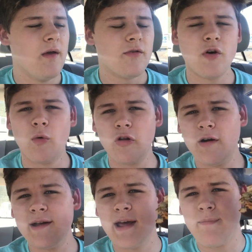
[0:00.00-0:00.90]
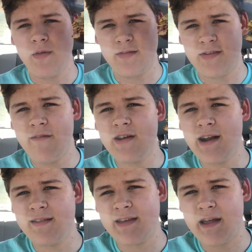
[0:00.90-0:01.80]
So we're looking at a seven
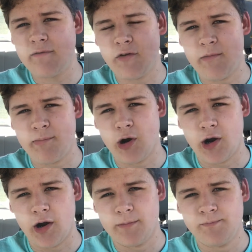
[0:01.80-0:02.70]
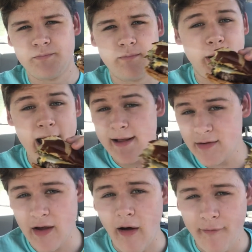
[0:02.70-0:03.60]
out of 10 for the burger by
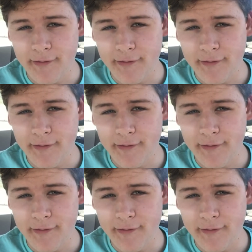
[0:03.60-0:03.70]
itself.